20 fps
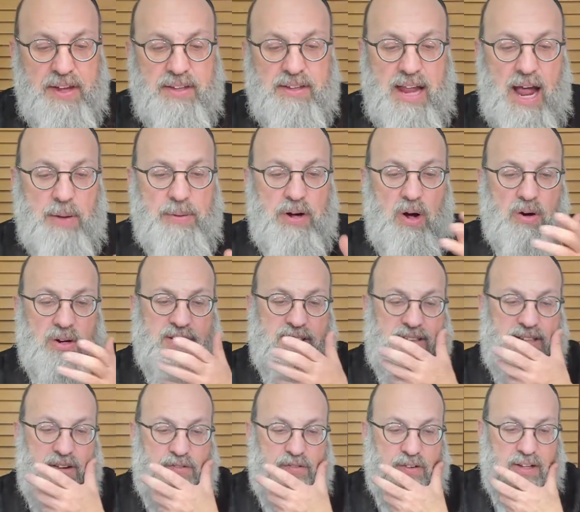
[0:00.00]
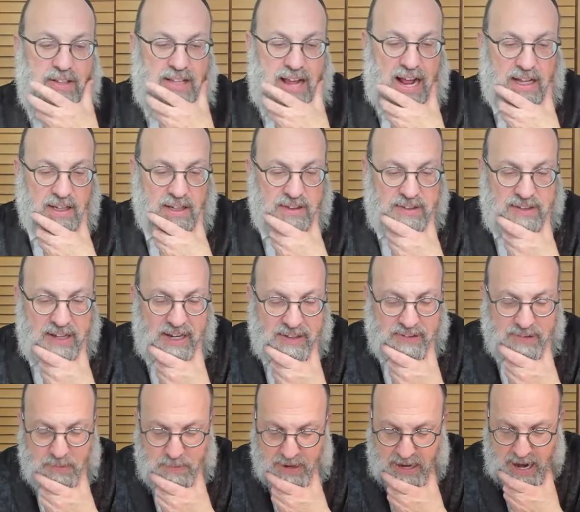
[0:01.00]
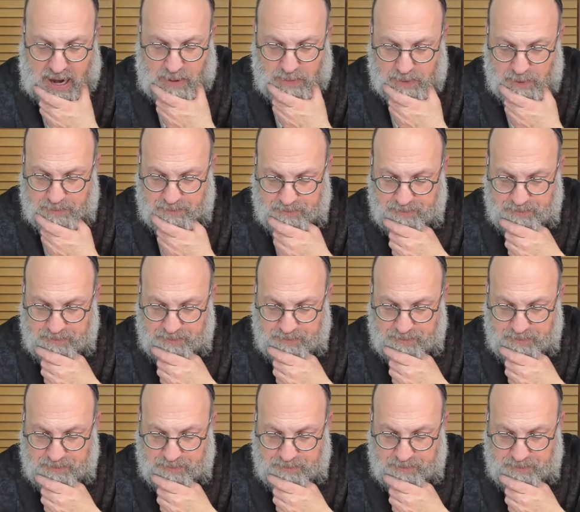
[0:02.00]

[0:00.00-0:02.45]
Now we go to Sif Dalit, says the Machaber.